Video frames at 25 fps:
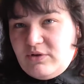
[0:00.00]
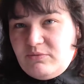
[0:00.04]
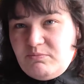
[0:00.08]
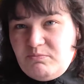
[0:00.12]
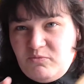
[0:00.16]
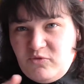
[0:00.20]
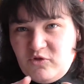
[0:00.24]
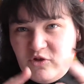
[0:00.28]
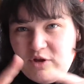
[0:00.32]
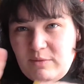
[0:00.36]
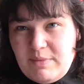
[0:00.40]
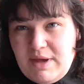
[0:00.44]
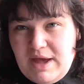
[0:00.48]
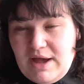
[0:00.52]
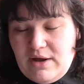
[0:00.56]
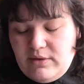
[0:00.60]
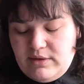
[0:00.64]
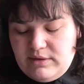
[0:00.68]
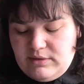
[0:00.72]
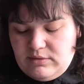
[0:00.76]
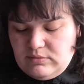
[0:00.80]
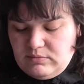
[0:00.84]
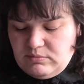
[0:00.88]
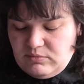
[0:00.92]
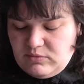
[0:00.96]
to ship it
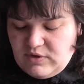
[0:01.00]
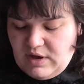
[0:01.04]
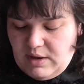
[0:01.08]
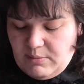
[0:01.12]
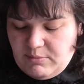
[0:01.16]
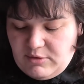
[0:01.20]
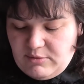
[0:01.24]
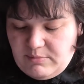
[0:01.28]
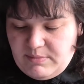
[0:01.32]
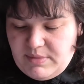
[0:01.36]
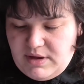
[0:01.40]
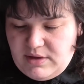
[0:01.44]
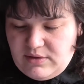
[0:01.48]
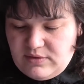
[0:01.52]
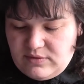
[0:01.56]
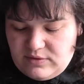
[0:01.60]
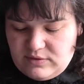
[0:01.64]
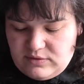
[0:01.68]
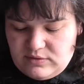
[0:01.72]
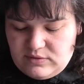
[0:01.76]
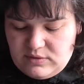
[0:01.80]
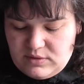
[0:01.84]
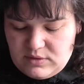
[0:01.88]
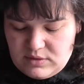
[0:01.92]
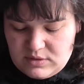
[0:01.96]
out in separate
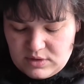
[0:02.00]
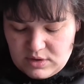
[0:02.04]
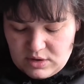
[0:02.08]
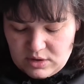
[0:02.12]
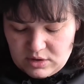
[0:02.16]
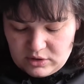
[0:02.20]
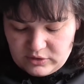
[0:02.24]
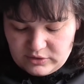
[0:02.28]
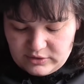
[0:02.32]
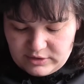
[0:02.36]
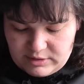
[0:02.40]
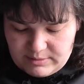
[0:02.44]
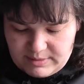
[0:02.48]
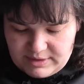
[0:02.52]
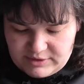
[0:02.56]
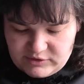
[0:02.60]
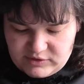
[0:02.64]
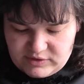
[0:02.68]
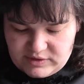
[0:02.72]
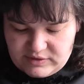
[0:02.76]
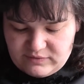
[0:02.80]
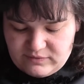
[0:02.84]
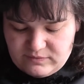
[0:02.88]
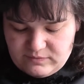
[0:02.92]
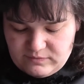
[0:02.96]
pieces. Although I
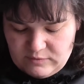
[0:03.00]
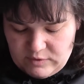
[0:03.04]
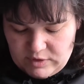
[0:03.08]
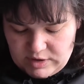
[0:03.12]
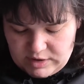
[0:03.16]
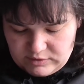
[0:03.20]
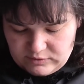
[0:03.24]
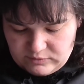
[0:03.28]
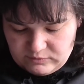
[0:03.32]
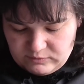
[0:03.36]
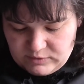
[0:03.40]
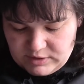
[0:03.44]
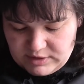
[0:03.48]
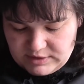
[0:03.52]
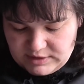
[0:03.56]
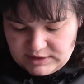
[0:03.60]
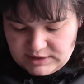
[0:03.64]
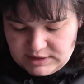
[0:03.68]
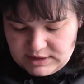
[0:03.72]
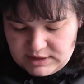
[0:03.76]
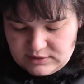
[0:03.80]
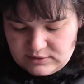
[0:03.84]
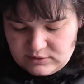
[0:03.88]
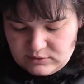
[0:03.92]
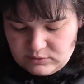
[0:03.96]
imagine if I'd really
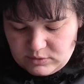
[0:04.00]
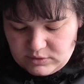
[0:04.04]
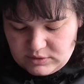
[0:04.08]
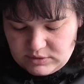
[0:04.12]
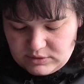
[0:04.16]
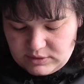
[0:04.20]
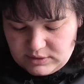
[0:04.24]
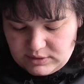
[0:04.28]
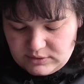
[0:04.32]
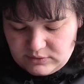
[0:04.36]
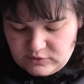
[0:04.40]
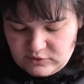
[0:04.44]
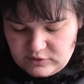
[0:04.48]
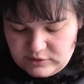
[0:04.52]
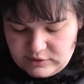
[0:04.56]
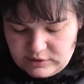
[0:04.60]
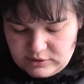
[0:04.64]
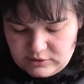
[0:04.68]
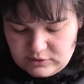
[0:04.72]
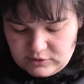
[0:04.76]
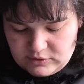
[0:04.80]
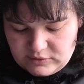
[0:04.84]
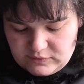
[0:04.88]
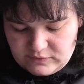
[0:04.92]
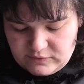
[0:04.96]
needed one, she
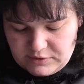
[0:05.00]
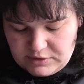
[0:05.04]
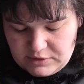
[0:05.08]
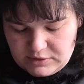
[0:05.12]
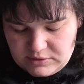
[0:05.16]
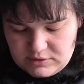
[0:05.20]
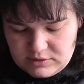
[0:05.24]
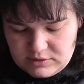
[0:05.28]
could have done.